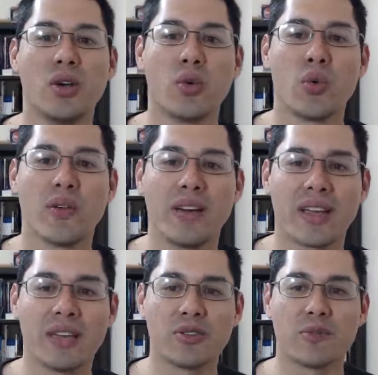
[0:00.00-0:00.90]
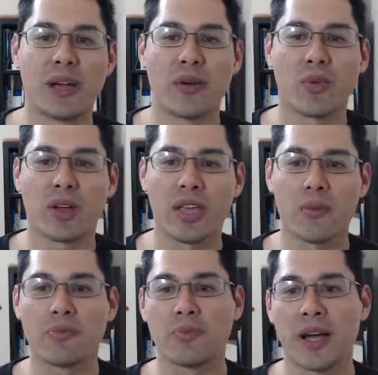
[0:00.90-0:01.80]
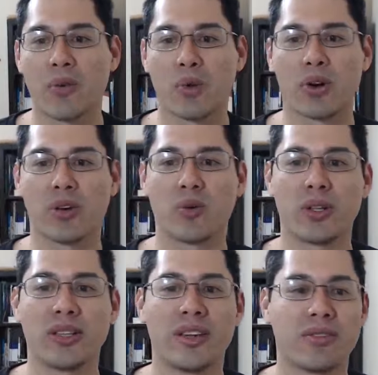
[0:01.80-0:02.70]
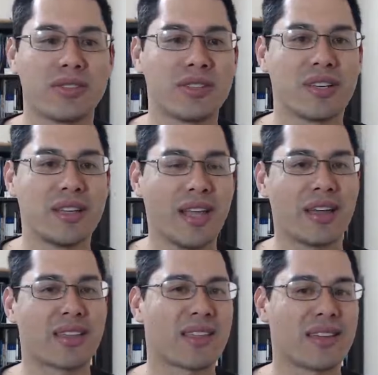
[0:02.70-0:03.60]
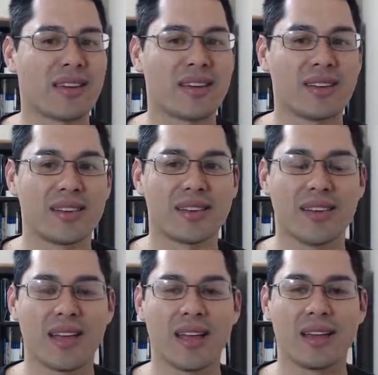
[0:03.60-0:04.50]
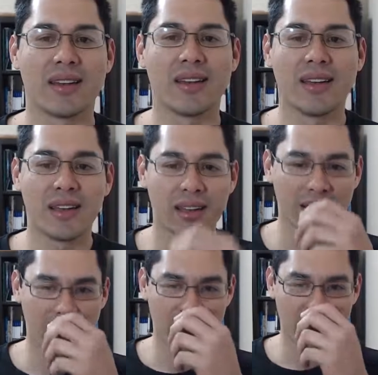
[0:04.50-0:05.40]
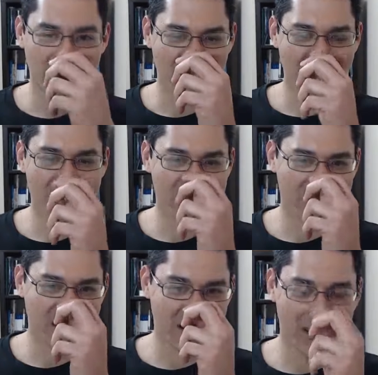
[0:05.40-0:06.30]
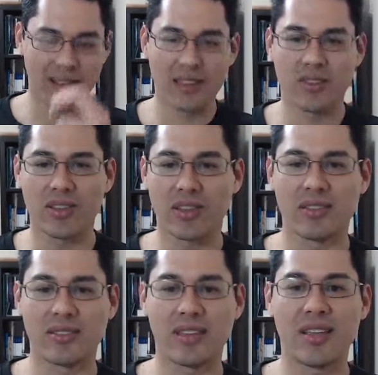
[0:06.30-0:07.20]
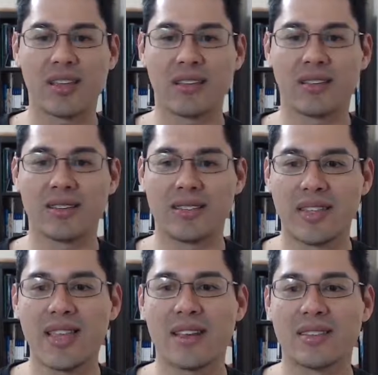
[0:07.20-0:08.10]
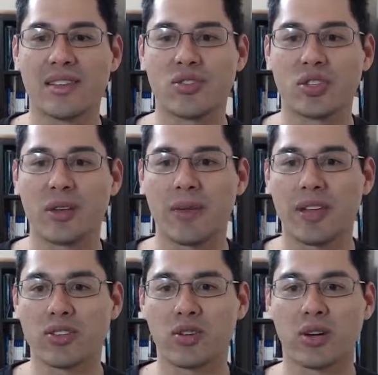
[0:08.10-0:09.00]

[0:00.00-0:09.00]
whoever keeps my word will never see death." And I like this scene. The scene is interesting because